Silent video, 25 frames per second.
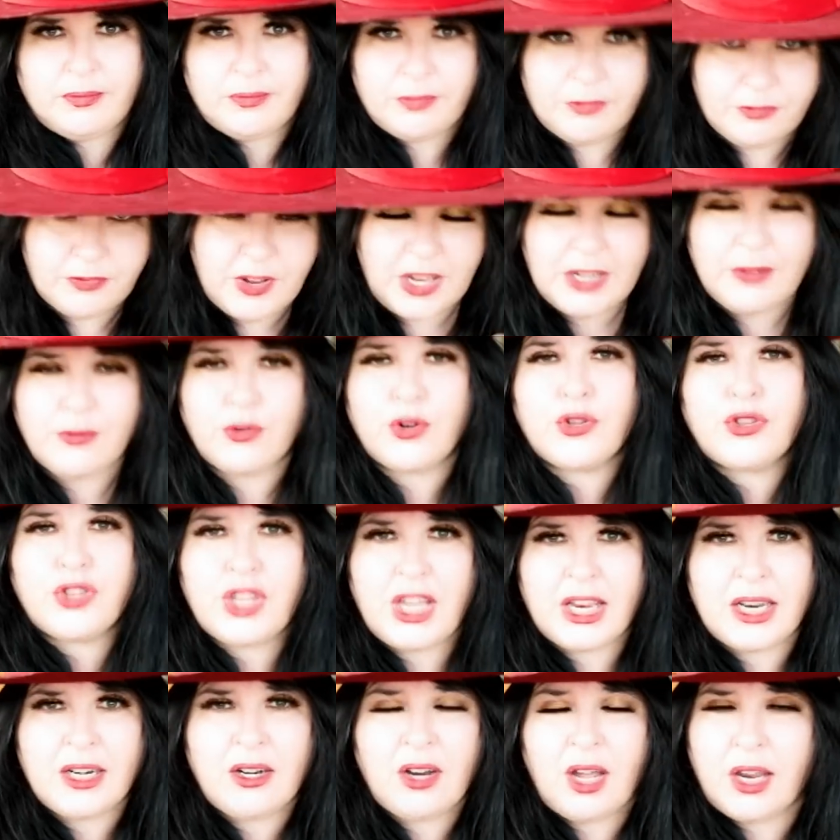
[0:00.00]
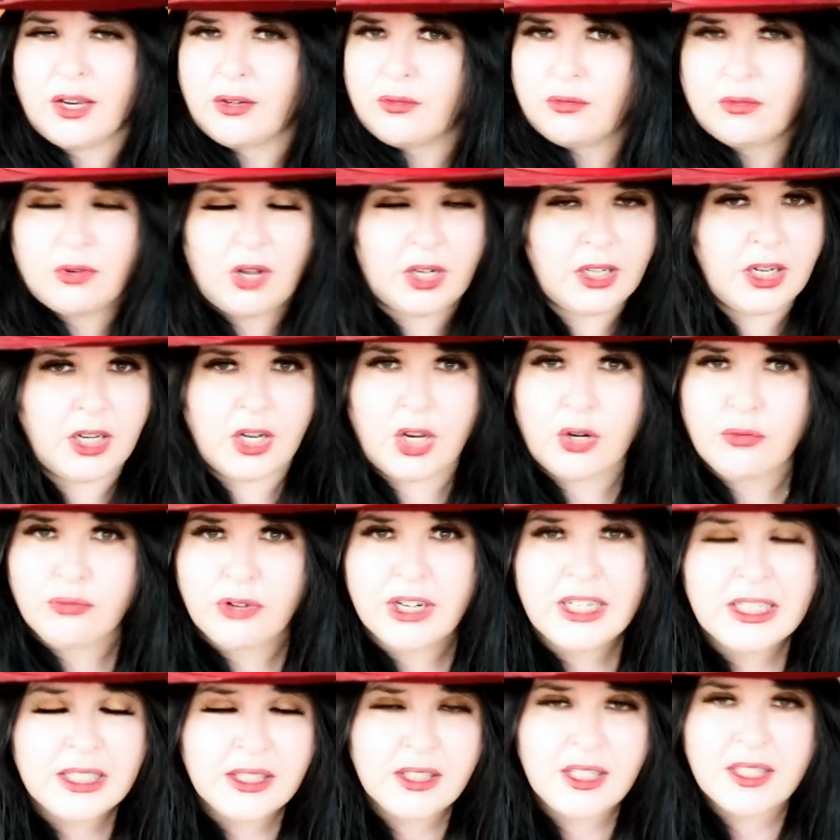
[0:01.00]
favorite thing, like, I don't know,
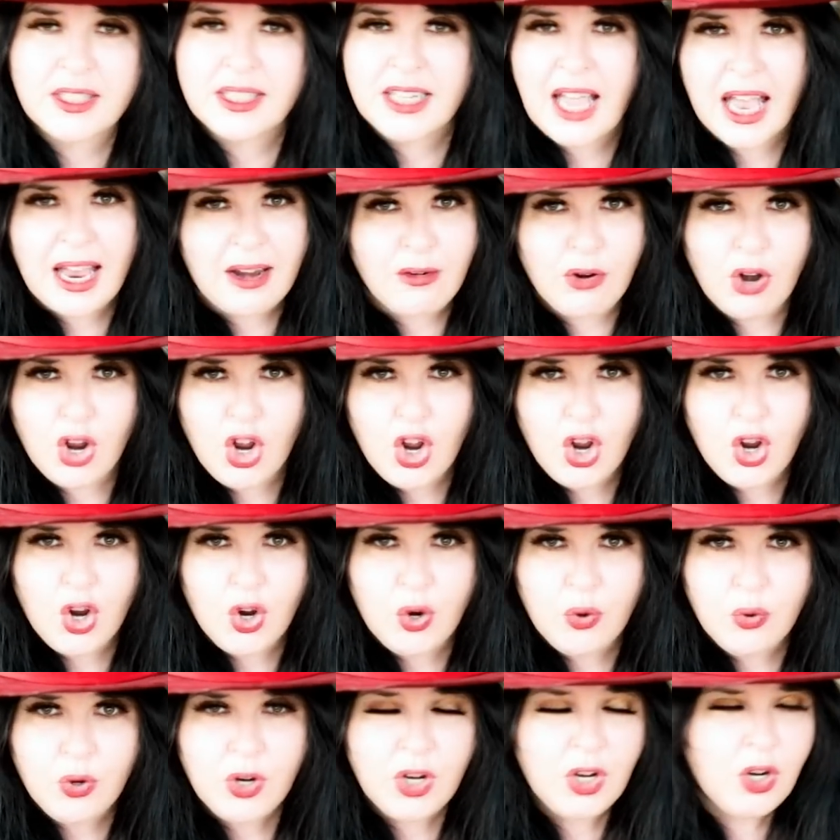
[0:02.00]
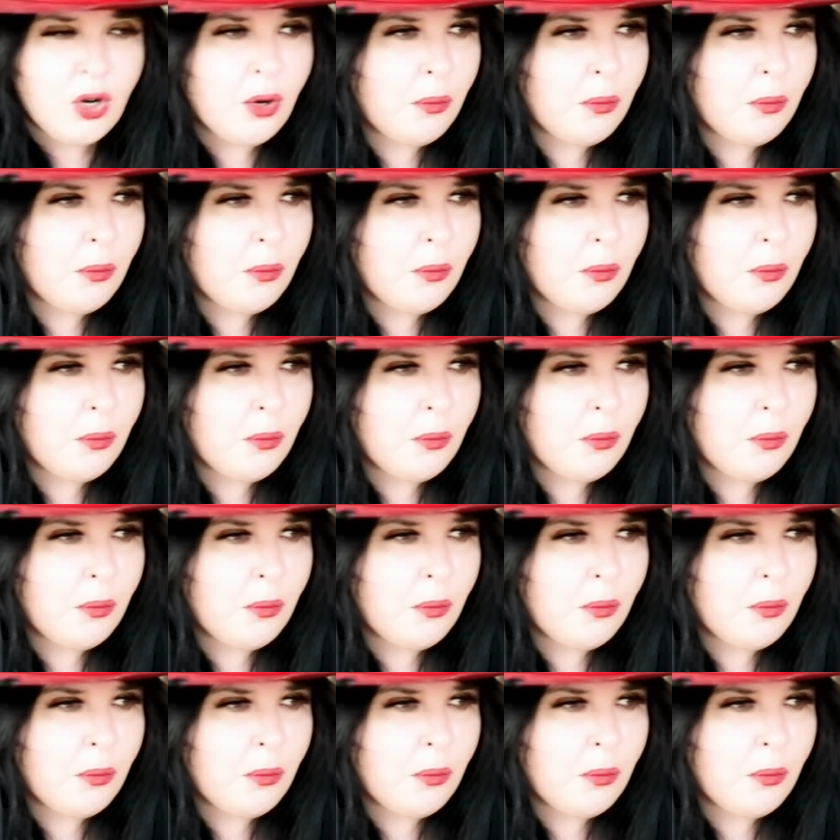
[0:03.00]
reading the tarot,